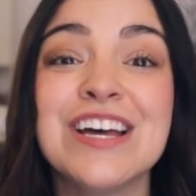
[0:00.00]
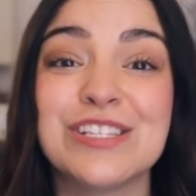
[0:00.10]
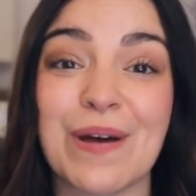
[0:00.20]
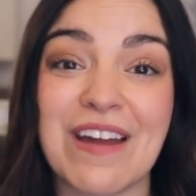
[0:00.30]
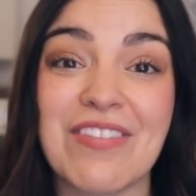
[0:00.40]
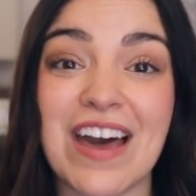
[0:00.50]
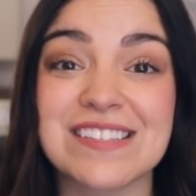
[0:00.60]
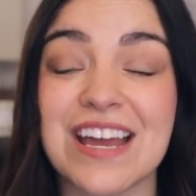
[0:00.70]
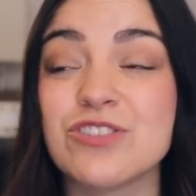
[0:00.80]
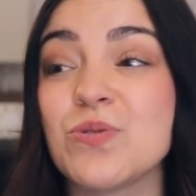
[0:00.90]
So I have
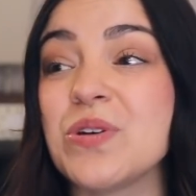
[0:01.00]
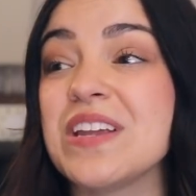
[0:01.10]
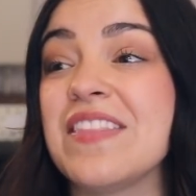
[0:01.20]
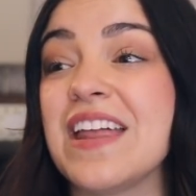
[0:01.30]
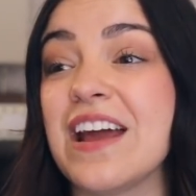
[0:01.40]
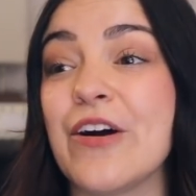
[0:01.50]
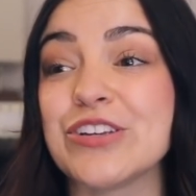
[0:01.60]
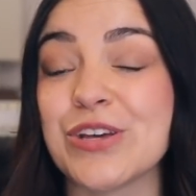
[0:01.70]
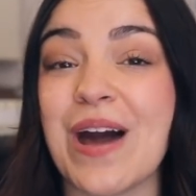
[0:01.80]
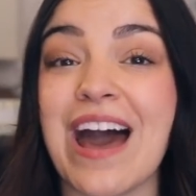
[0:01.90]
that scheduled and then I
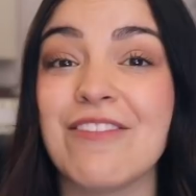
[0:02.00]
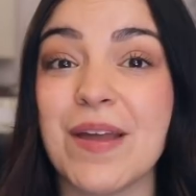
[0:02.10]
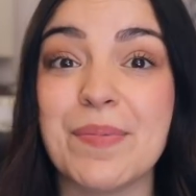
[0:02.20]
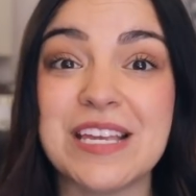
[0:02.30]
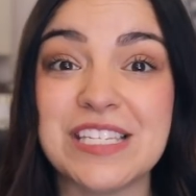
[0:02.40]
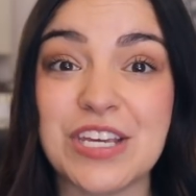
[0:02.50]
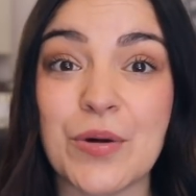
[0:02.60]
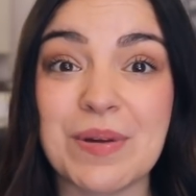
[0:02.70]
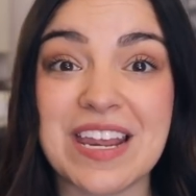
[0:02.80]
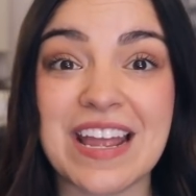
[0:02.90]
also have a
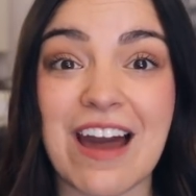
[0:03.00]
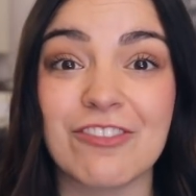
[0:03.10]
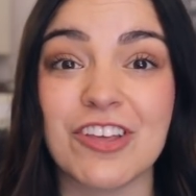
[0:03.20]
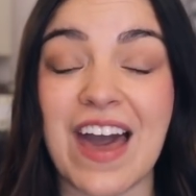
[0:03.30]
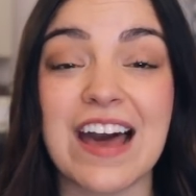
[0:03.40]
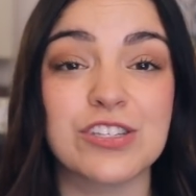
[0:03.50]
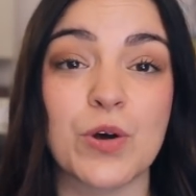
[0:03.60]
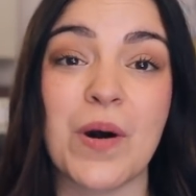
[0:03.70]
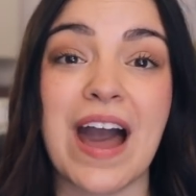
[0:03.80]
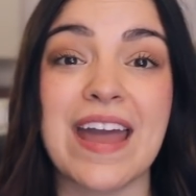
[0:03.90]
PTO meeting after that.
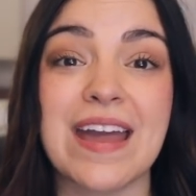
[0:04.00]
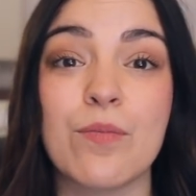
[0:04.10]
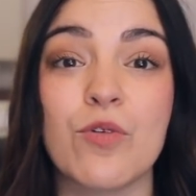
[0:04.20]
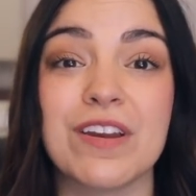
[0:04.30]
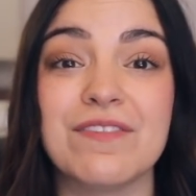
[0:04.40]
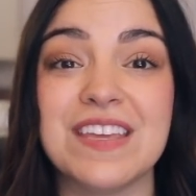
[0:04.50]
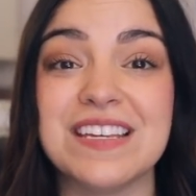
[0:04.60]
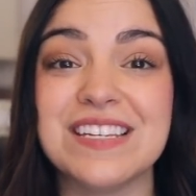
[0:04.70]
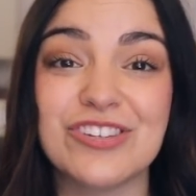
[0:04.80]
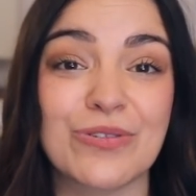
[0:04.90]
So I am one of
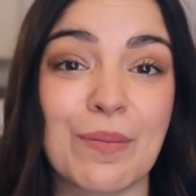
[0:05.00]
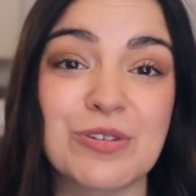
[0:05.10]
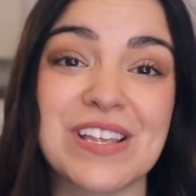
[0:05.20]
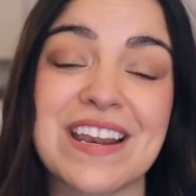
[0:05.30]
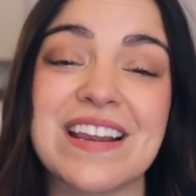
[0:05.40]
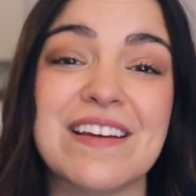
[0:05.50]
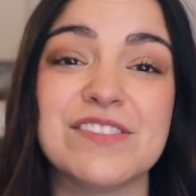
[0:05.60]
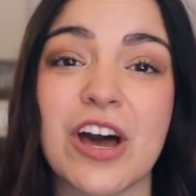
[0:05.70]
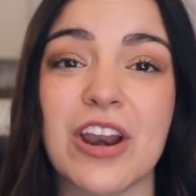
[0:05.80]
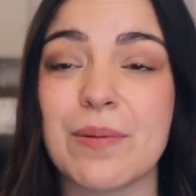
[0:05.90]
the teacher
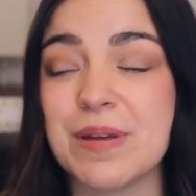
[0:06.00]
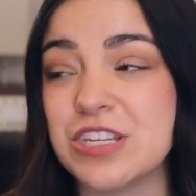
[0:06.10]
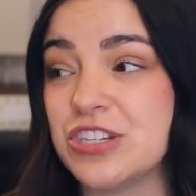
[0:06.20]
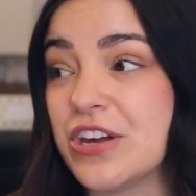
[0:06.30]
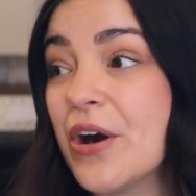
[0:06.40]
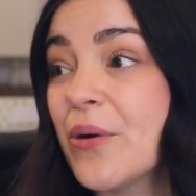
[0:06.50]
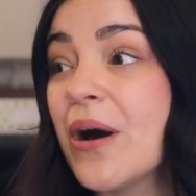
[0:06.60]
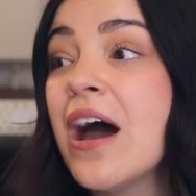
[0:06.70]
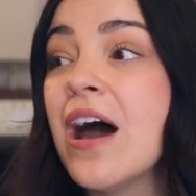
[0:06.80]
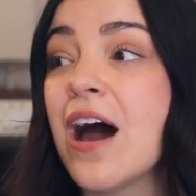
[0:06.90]
representatives on our PTO.